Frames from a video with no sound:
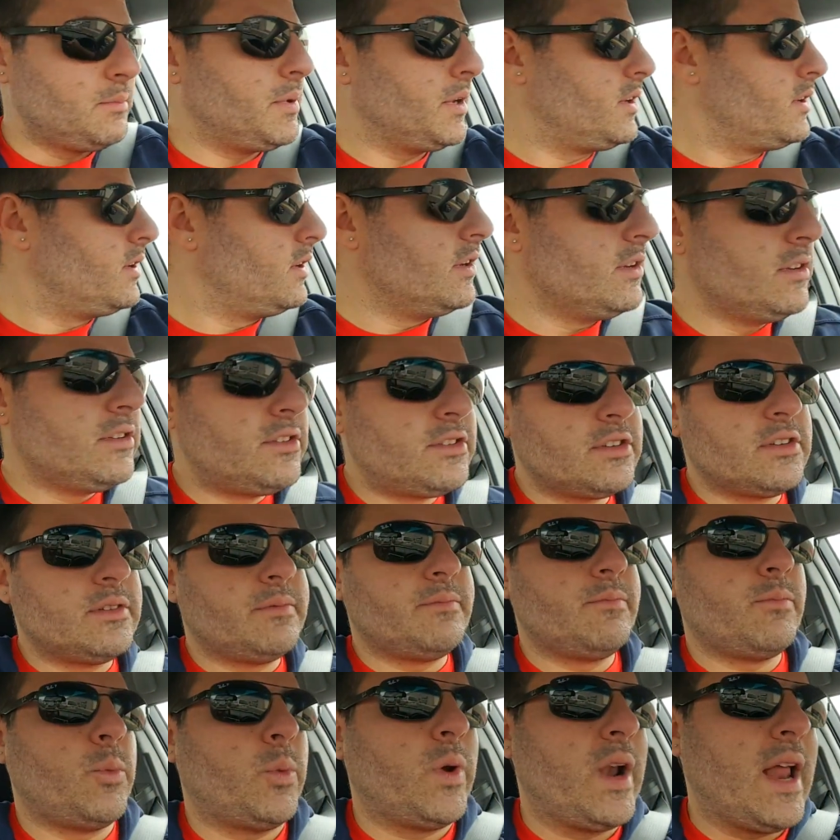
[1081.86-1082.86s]
because
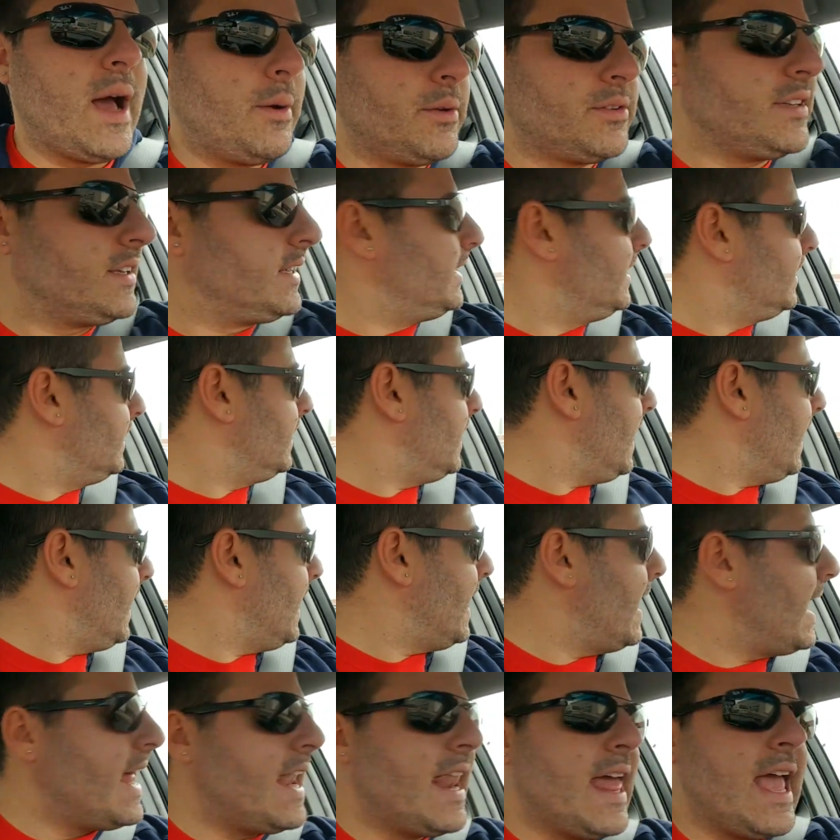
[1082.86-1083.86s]
when I was a kid, I
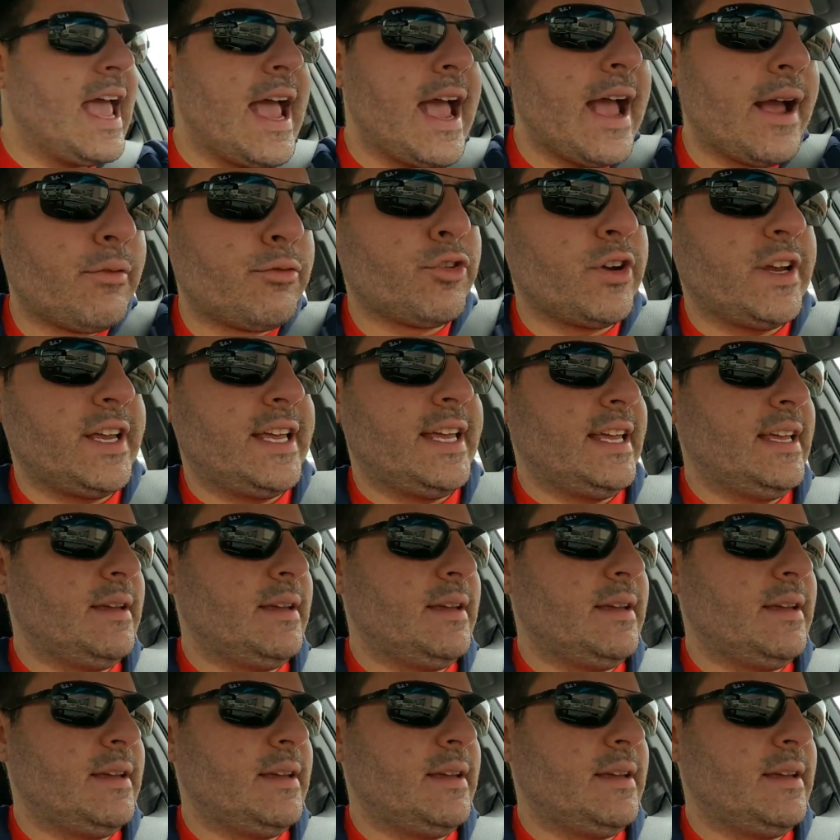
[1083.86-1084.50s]
had every